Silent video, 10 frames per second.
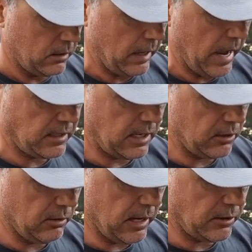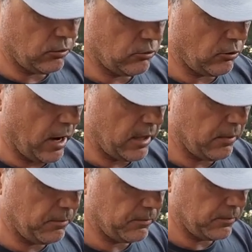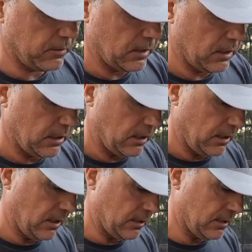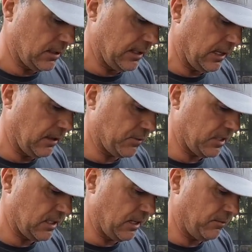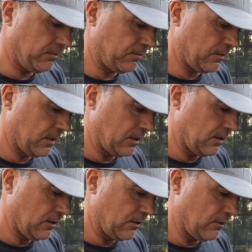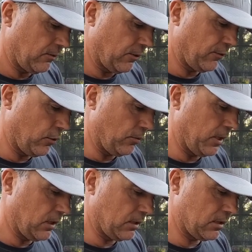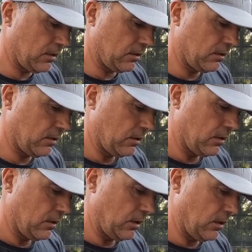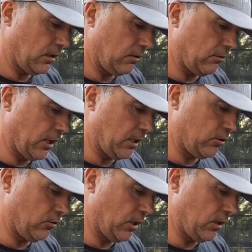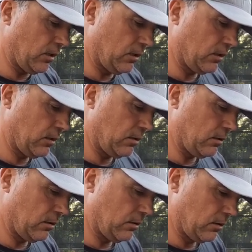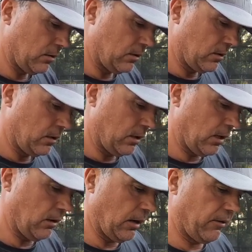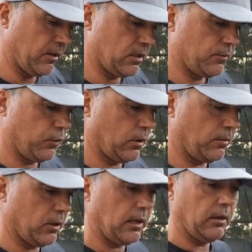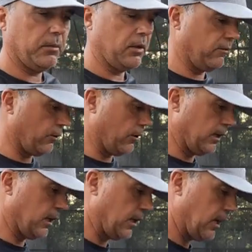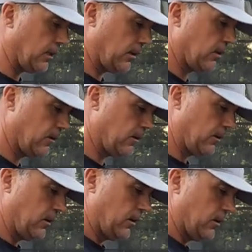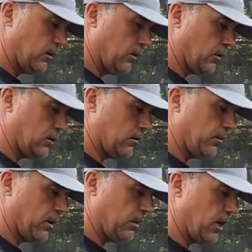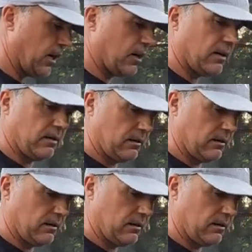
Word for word: the eggs I don't like to dry them I just let them steam a few minutes and they're ready to eat. There you have it. Just put them on aluminium foil like that. Toss something in there.